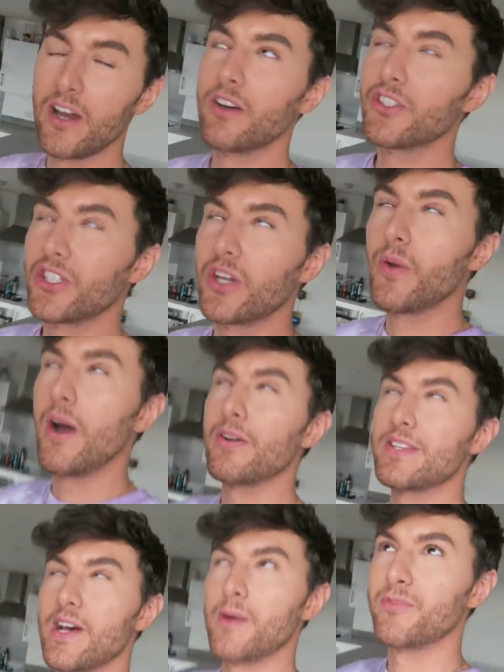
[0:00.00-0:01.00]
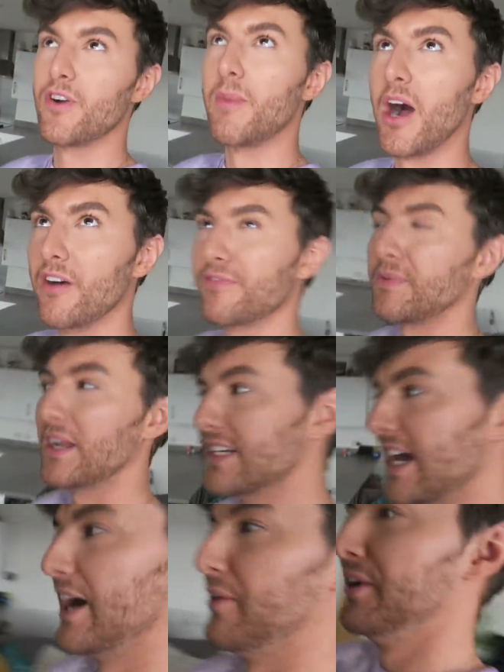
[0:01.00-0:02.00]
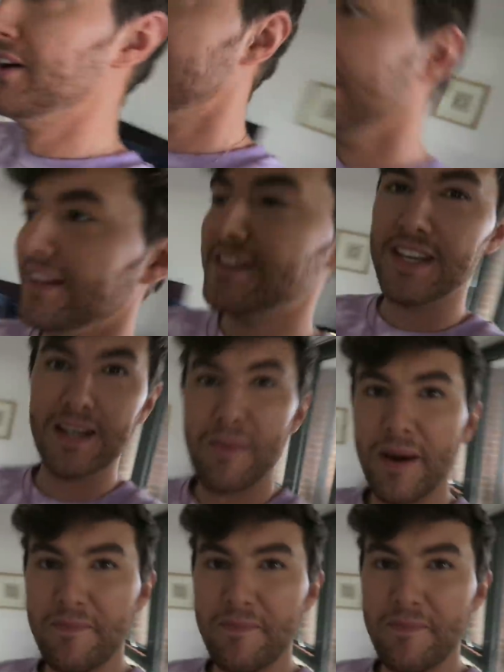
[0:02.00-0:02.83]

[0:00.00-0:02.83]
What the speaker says: how I set up for a bath. Bloody hell. See you in